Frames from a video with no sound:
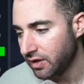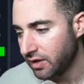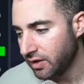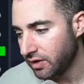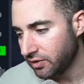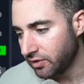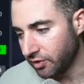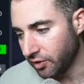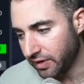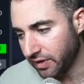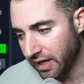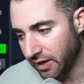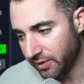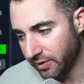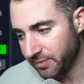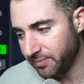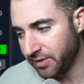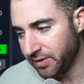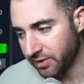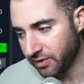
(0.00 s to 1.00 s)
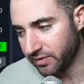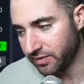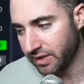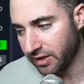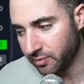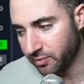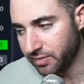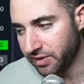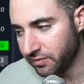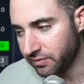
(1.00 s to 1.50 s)
So that would, you know, that
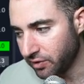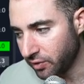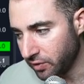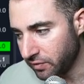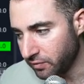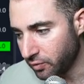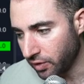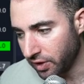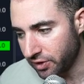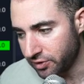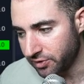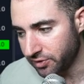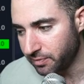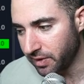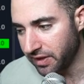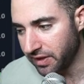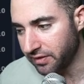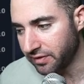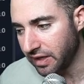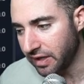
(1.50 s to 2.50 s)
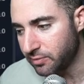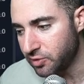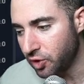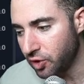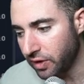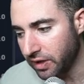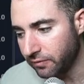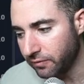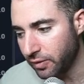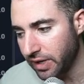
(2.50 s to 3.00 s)
would be 3,400. By the same
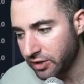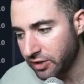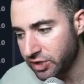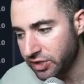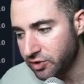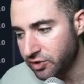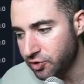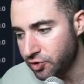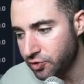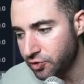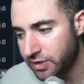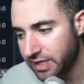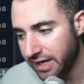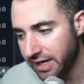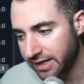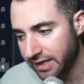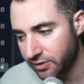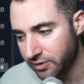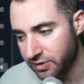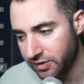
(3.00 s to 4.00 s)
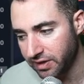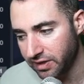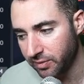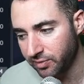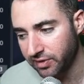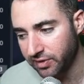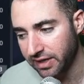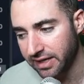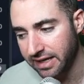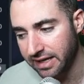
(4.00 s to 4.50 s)
token, if we actually do take it out to the
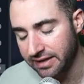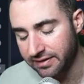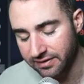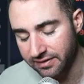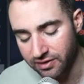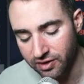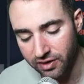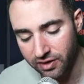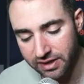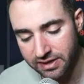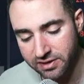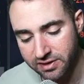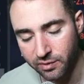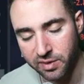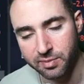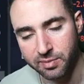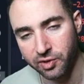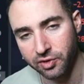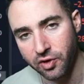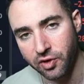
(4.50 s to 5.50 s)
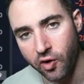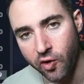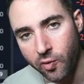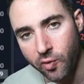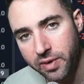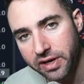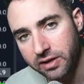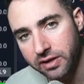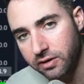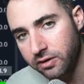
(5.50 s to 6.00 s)
upside, it's not until we both
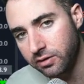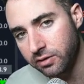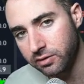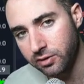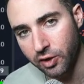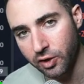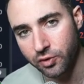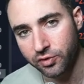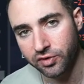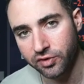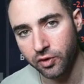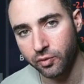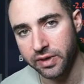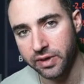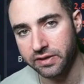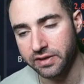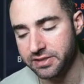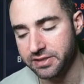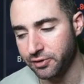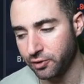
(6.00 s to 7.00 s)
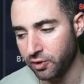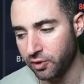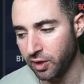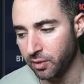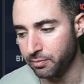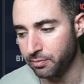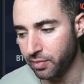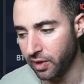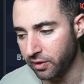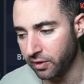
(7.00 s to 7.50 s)
open and close a weekly dildo
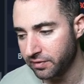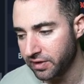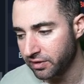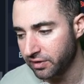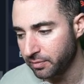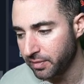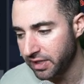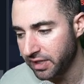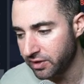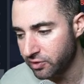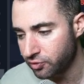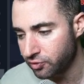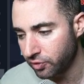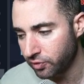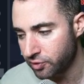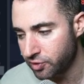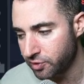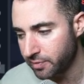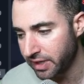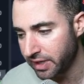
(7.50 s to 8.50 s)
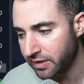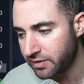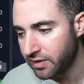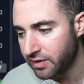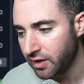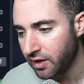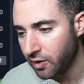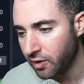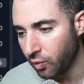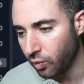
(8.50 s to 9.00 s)
above this median Trollinger band
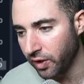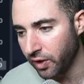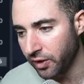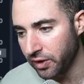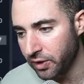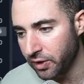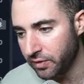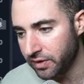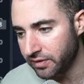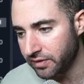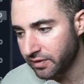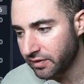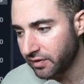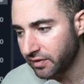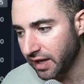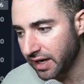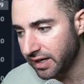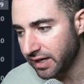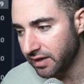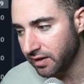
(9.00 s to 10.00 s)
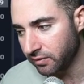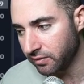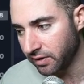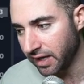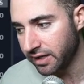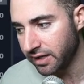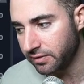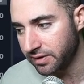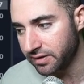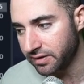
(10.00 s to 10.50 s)
where it would
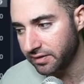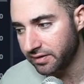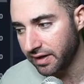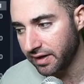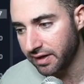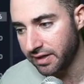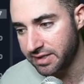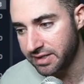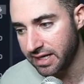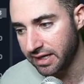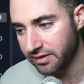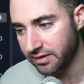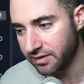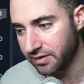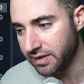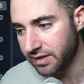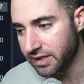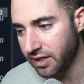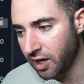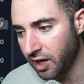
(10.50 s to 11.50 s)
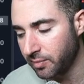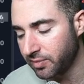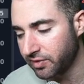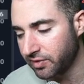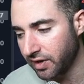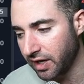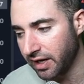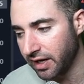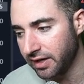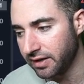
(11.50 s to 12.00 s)
likely incite a test to the
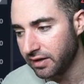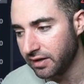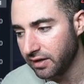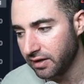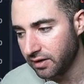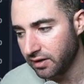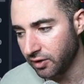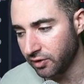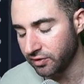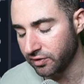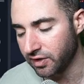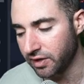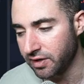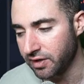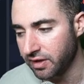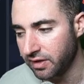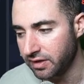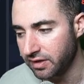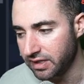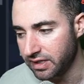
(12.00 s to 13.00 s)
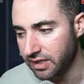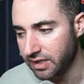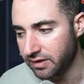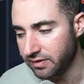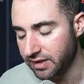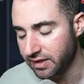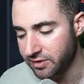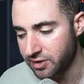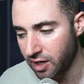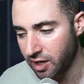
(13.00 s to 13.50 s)
upside, or sorry, the
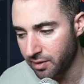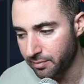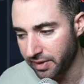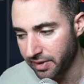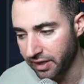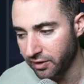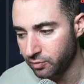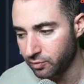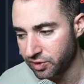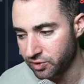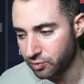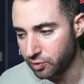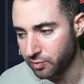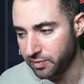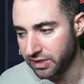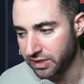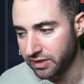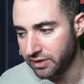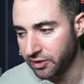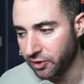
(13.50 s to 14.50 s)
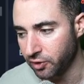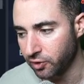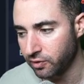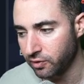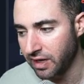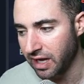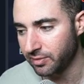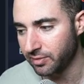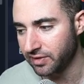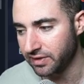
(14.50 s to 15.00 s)
top band, which will be, you know,
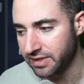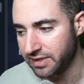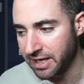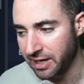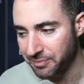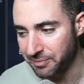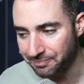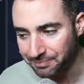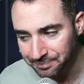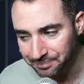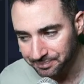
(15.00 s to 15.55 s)
collapsing down.